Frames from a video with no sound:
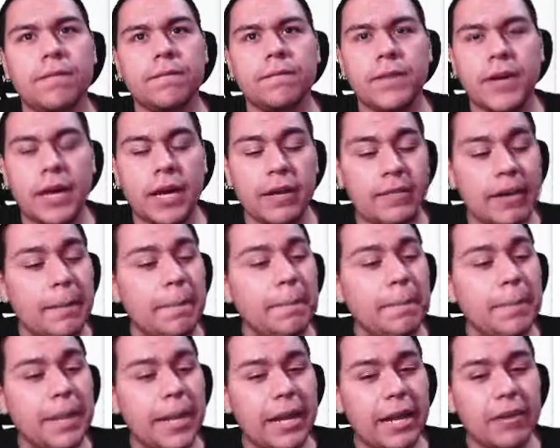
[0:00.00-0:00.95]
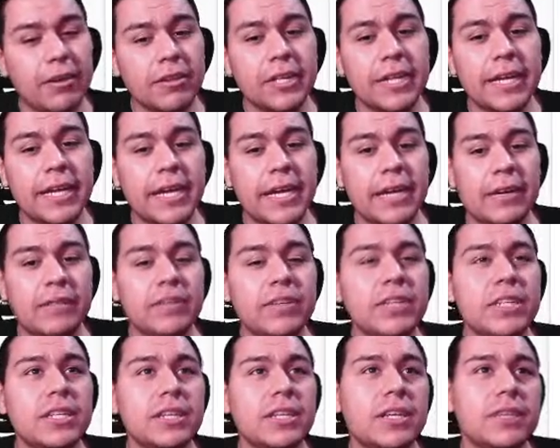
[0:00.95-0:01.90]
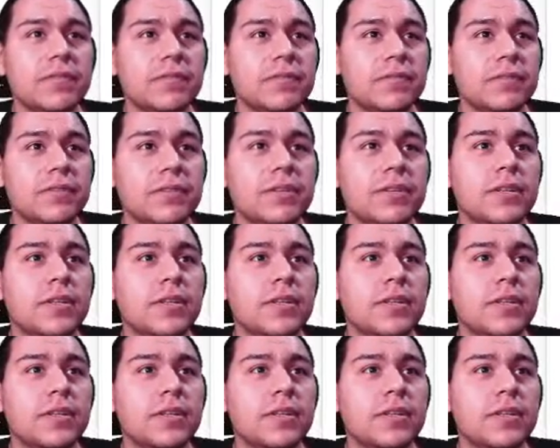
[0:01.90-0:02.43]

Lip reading: 5. I barely have enough.